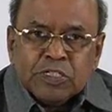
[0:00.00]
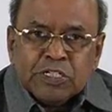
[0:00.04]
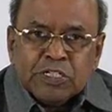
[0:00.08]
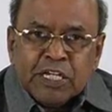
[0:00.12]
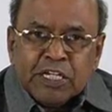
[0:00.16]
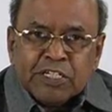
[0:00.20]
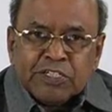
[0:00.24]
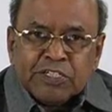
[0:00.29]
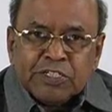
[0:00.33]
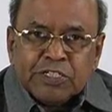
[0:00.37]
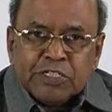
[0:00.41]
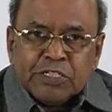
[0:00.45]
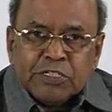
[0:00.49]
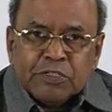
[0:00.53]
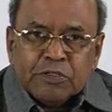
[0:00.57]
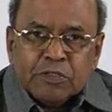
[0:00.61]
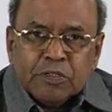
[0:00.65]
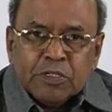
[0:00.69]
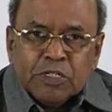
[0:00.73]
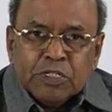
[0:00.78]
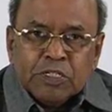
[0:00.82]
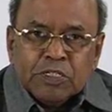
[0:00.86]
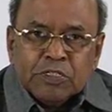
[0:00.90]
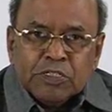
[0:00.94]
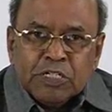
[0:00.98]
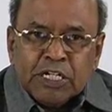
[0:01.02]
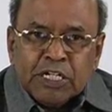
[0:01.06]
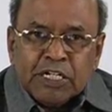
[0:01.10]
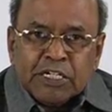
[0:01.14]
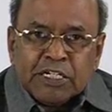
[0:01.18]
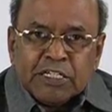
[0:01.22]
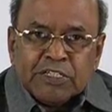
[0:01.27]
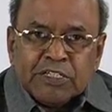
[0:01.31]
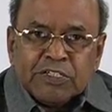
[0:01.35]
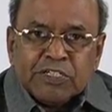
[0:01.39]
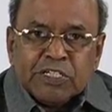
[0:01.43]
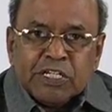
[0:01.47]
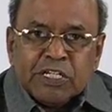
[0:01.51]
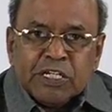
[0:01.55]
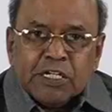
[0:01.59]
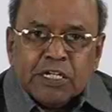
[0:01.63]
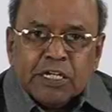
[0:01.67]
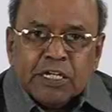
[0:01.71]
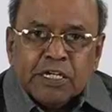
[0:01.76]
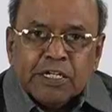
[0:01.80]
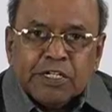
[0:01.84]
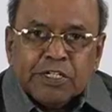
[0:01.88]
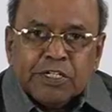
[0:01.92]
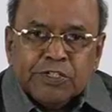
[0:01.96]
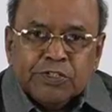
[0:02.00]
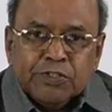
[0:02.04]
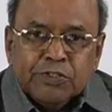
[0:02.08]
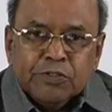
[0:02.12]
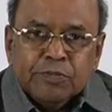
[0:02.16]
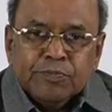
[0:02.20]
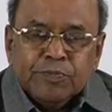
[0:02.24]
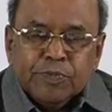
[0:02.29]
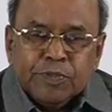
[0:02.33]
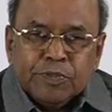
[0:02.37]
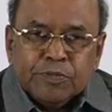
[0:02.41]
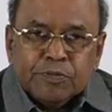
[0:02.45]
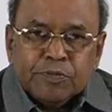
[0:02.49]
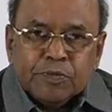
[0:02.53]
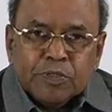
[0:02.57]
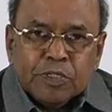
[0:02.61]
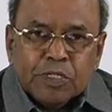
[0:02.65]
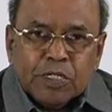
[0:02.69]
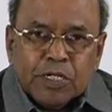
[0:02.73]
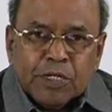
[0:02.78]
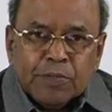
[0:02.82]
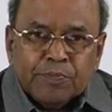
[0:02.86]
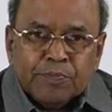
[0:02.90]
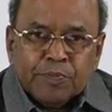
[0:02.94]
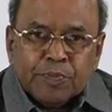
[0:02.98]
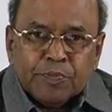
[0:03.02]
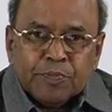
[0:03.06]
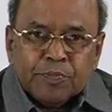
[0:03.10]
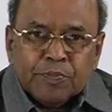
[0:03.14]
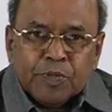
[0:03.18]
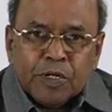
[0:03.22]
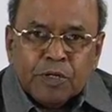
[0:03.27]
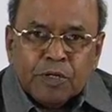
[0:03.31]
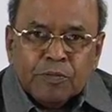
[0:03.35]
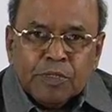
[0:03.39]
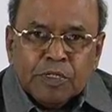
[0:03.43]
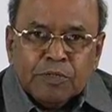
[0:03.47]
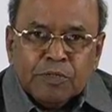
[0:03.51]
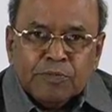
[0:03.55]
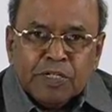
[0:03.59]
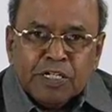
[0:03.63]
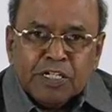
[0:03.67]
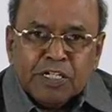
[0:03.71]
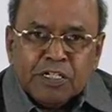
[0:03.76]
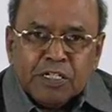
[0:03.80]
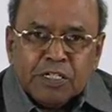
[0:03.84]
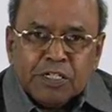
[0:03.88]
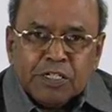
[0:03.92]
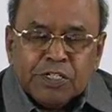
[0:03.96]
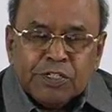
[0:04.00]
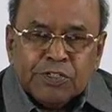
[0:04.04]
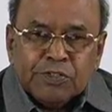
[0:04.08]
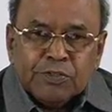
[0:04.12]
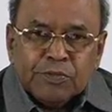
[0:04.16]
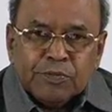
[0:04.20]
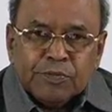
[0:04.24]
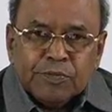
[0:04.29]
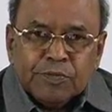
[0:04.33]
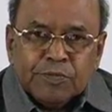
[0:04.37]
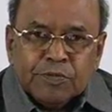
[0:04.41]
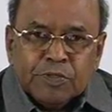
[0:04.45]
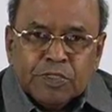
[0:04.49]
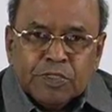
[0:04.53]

Next, let us take a cube, a problem on cube.